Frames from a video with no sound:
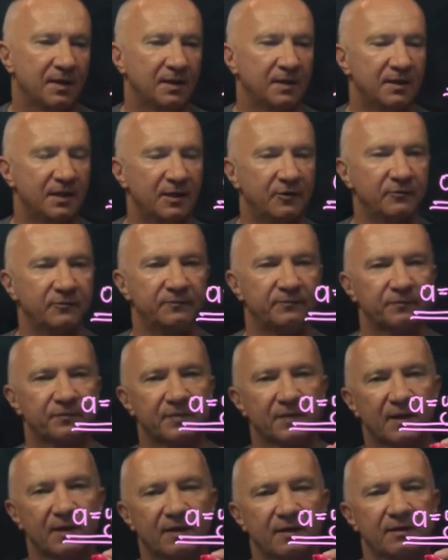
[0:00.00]
Now,
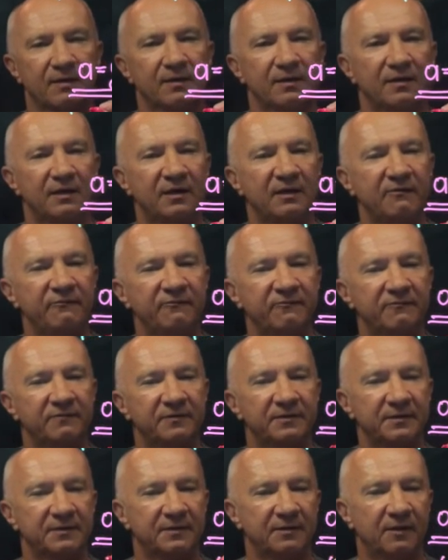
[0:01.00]
if
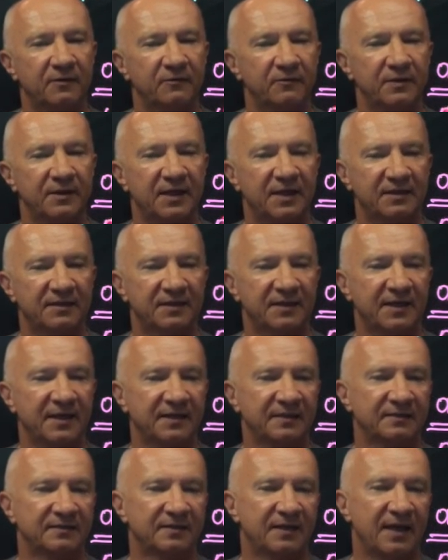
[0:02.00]
on the other
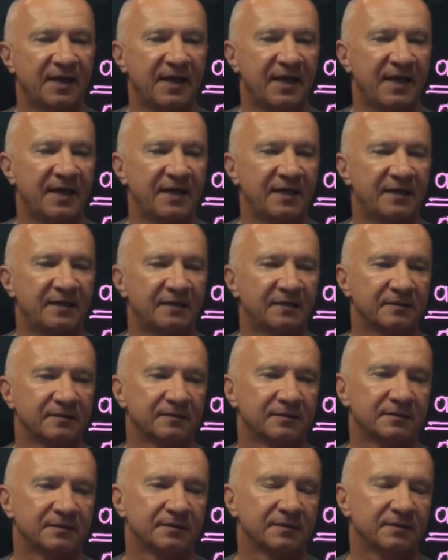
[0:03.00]
hand a
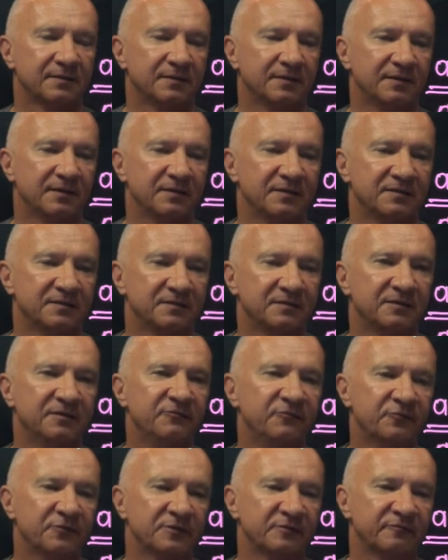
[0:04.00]
is
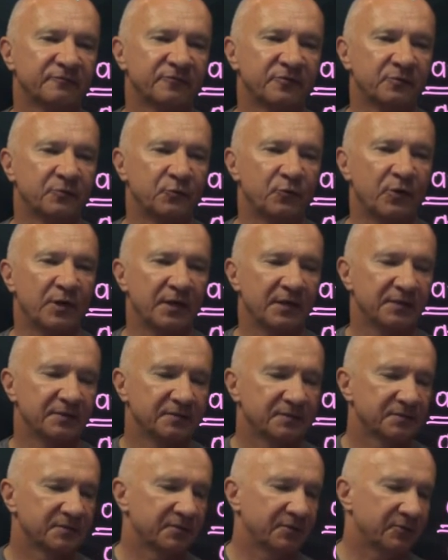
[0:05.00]
different from y,
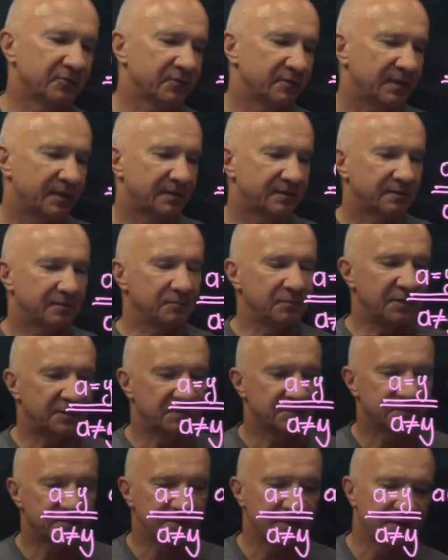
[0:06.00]
so that
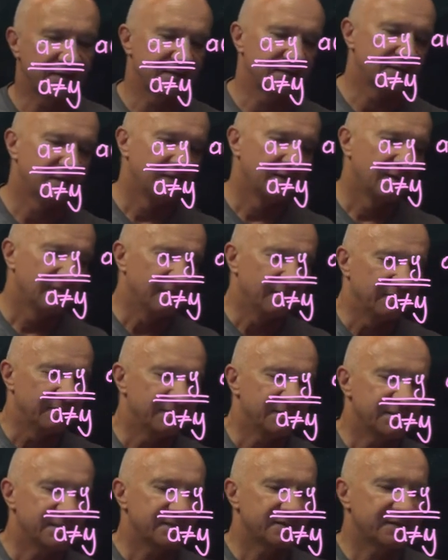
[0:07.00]
means that
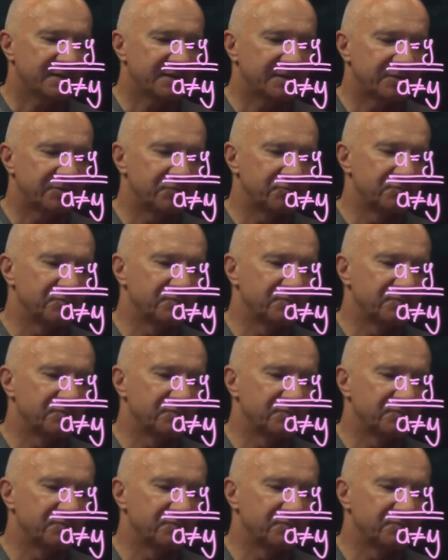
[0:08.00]
this is a